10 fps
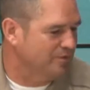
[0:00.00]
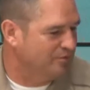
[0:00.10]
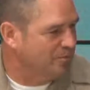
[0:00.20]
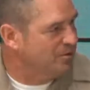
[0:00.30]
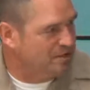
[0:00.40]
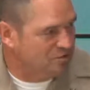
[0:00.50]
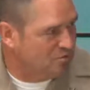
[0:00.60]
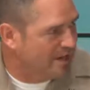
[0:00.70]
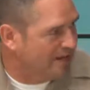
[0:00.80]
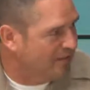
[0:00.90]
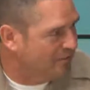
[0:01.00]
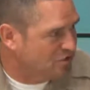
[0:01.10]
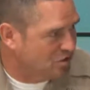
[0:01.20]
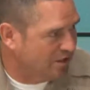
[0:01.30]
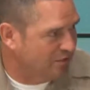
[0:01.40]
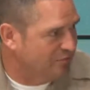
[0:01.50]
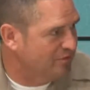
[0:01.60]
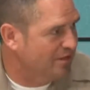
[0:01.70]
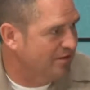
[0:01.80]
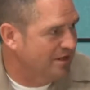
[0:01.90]
somebody was riding off a trail, if
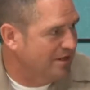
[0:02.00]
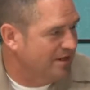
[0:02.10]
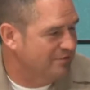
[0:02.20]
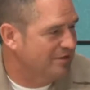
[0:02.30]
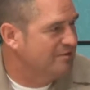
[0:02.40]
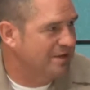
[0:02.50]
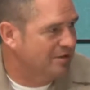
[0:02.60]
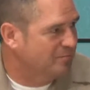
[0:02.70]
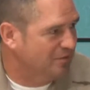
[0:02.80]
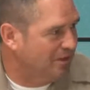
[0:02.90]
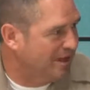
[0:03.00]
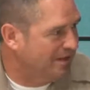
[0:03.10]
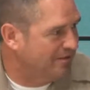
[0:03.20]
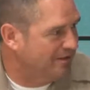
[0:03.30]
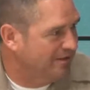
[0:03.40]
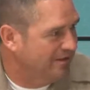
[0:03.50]
they're tearing up the land,